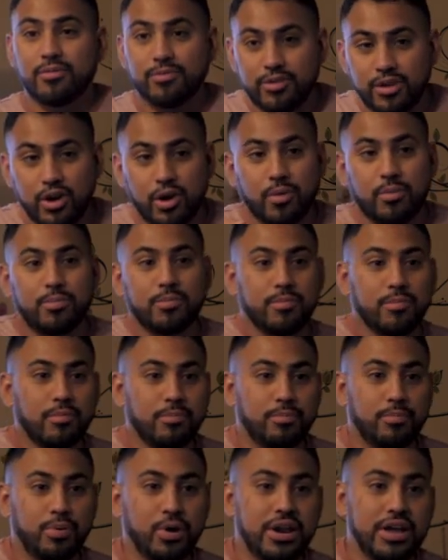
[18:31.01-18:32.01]
you know,
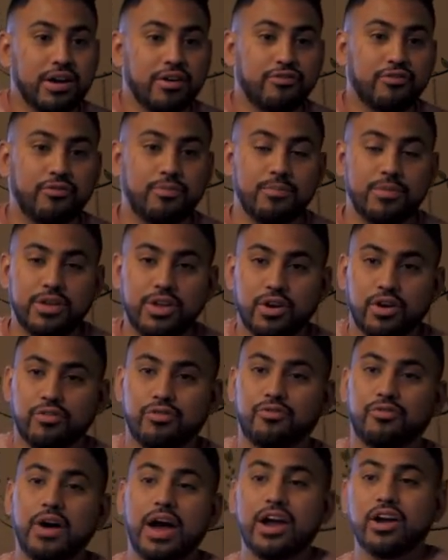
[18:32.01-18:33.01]
putting a
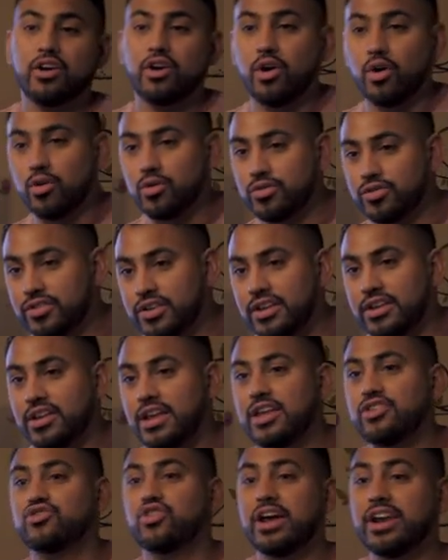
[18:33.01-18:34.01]
fire hose
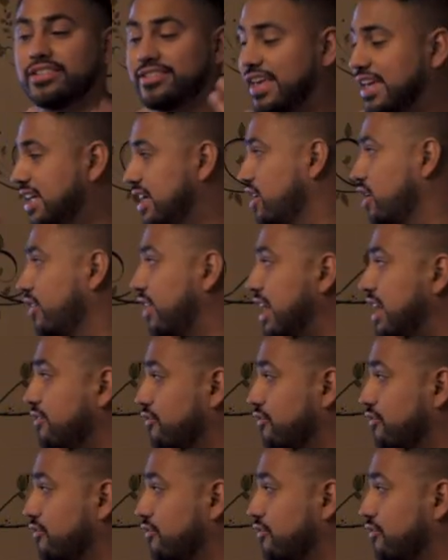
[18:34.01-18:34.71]
and trying to take in all that